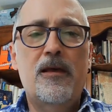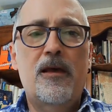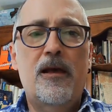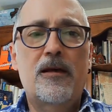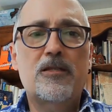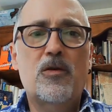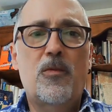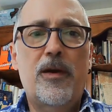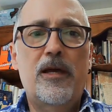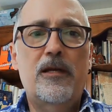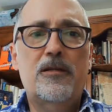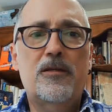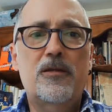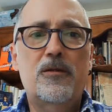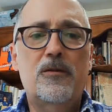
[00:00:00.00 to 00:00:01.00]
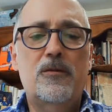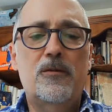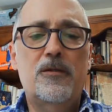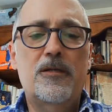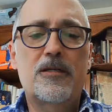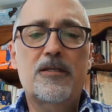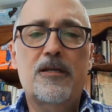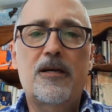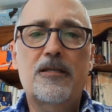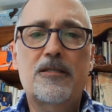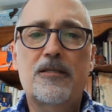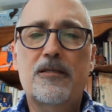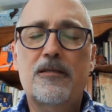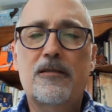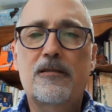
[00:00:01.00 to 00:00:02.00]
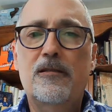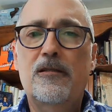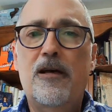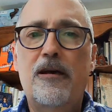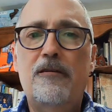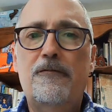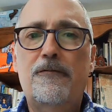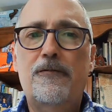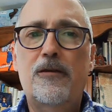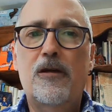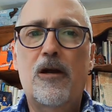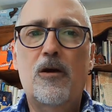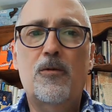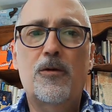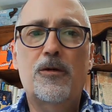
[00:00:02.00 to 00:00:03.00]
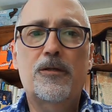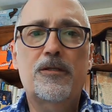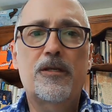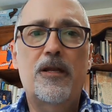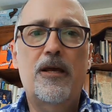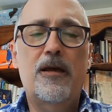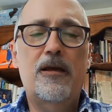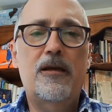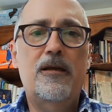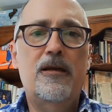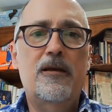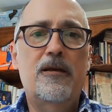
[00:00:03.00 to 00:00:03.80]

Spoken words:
as a way to discuss life in our world today,